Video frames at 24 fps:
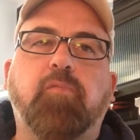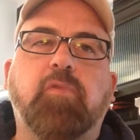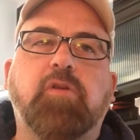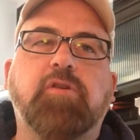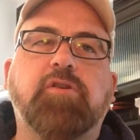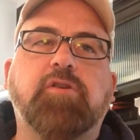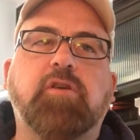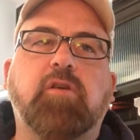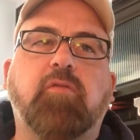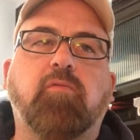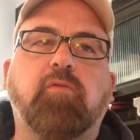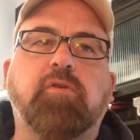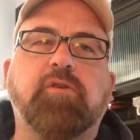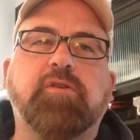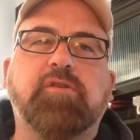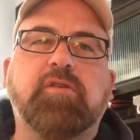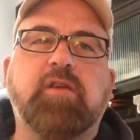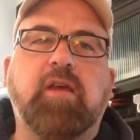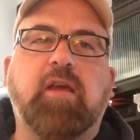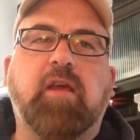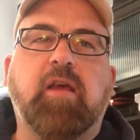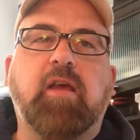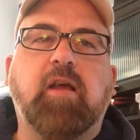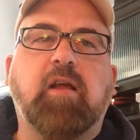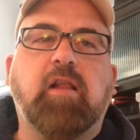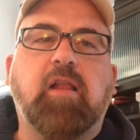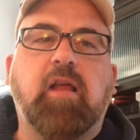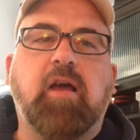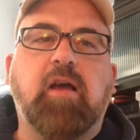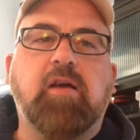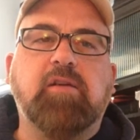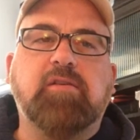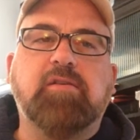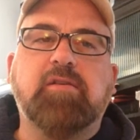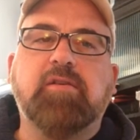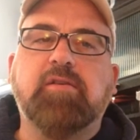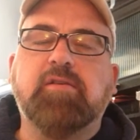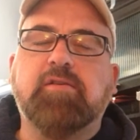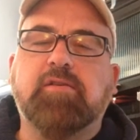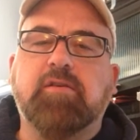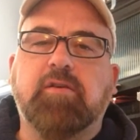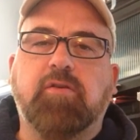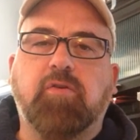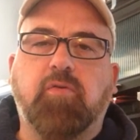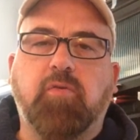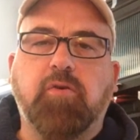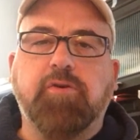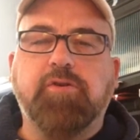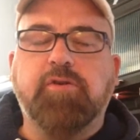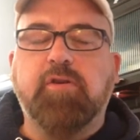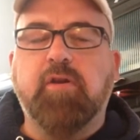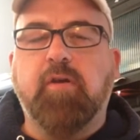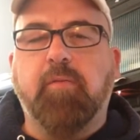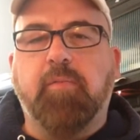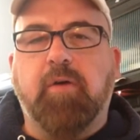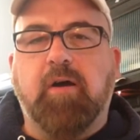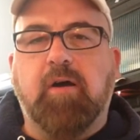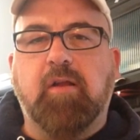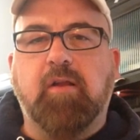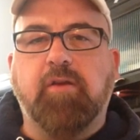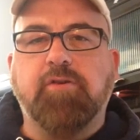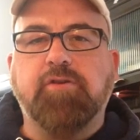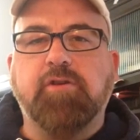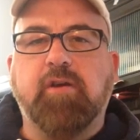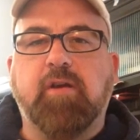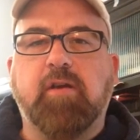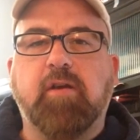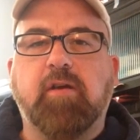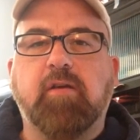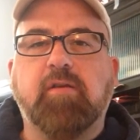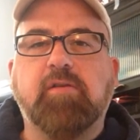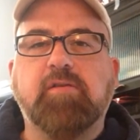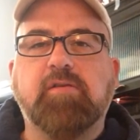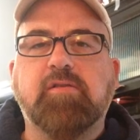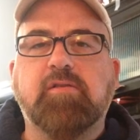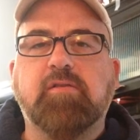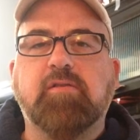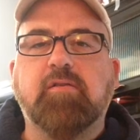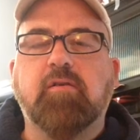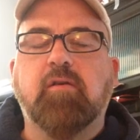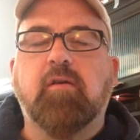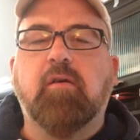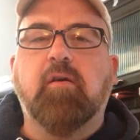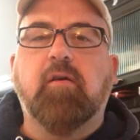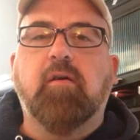She was taking classes in Christian apologetics